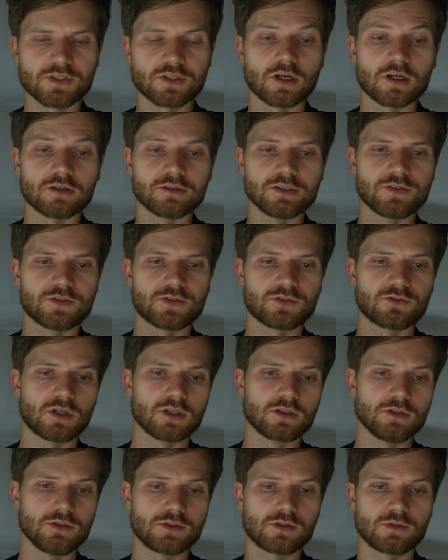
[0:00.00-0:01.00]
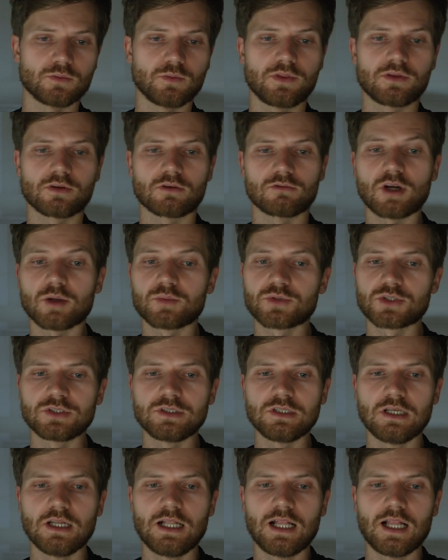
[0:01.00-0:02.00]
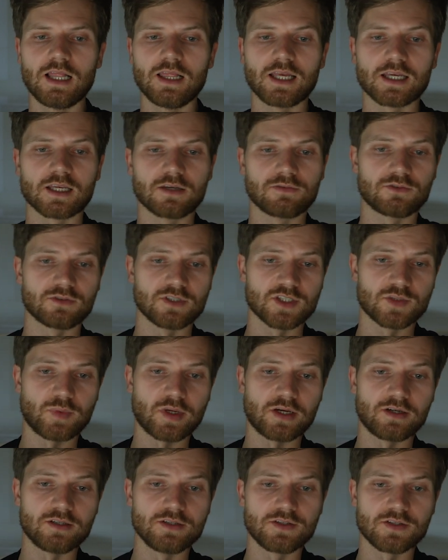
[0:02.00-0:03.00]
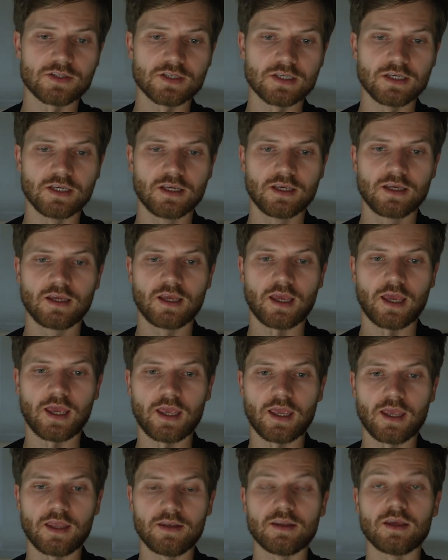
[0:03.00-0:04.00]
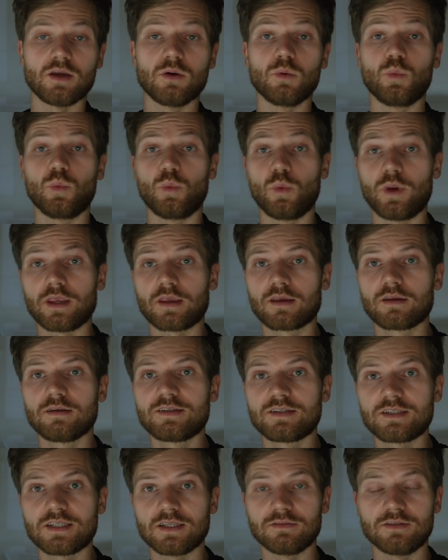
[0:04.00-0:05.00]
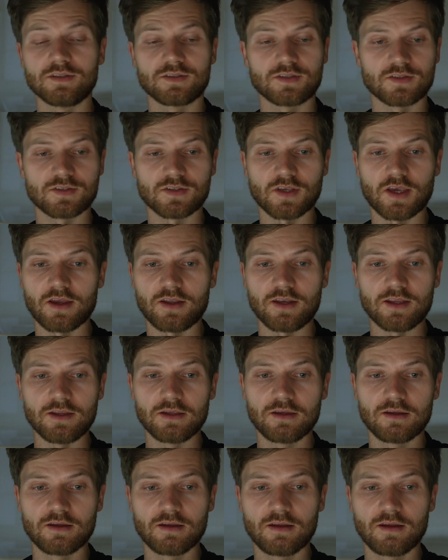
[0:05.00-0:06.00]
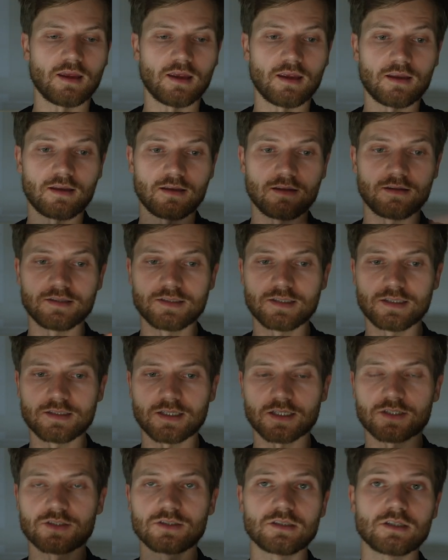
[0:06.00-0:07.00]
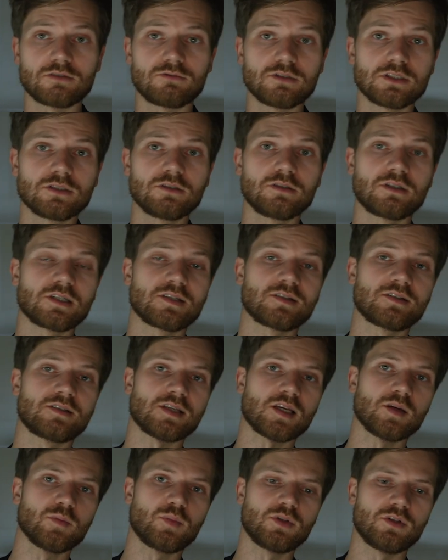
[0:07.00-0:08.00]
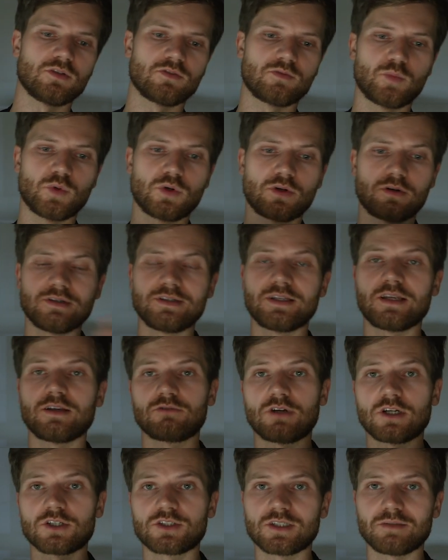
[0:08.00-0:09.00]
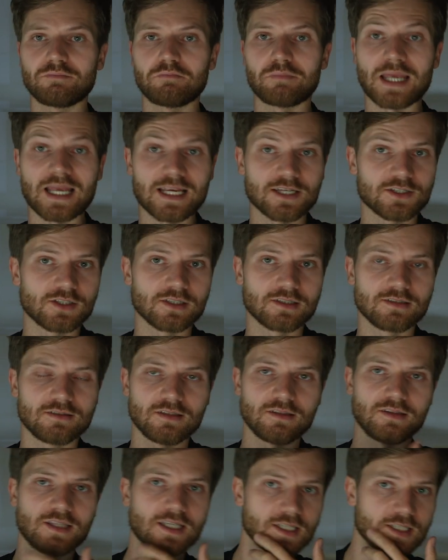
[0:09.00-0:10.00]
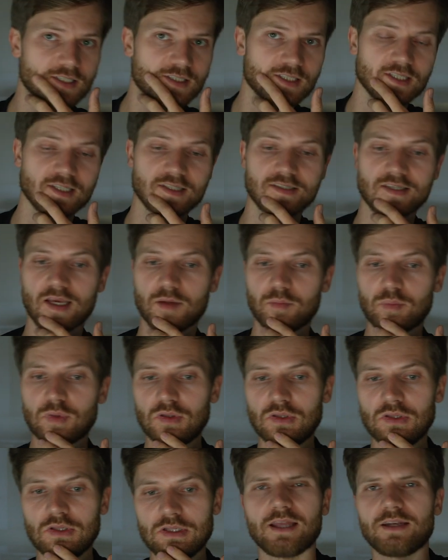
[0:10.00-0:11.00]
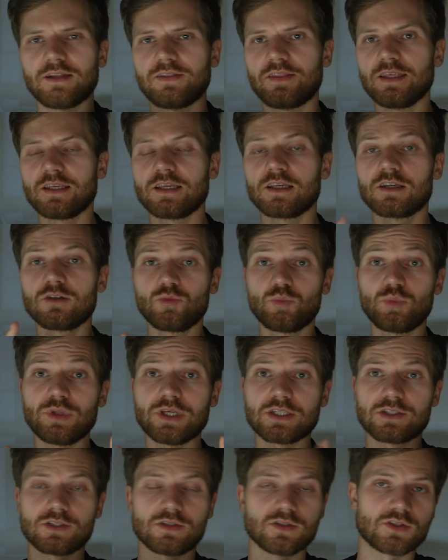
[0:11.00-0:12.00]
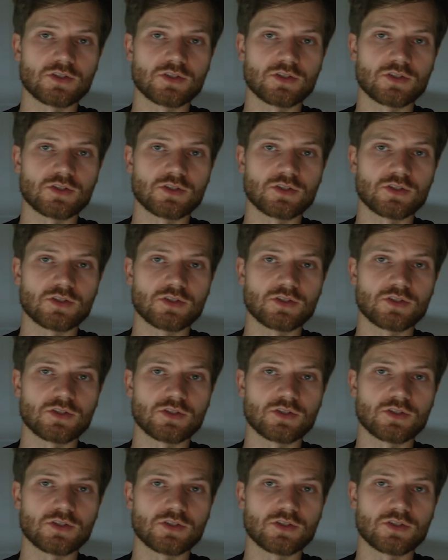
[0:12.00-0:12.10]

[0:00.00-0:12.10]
current struggles with corruption, lack of transparency, and a weak civil society. And this is actually a really good example of modern-day Russia matching the legacy example. And I think a good place to